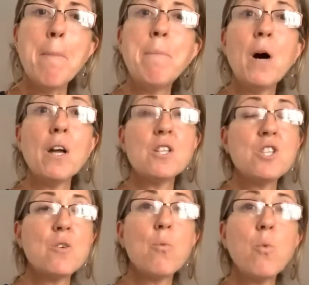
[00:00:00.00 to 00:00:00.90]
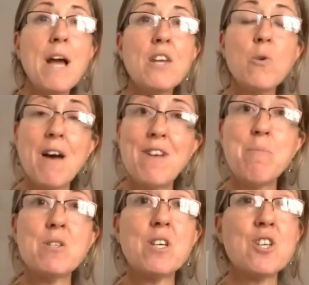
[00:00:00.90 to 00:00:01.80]
But when you have
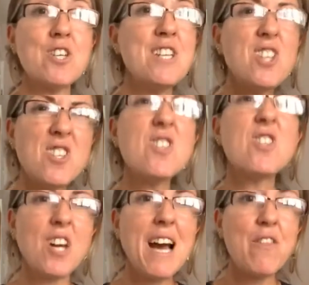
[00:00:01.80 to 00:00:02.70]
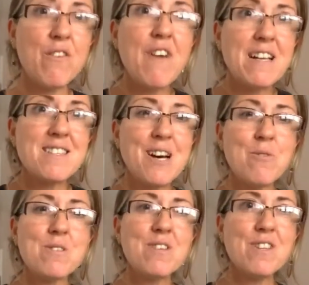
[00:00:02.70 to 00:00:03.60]
liposuction, it doesn't suck out the fat cells.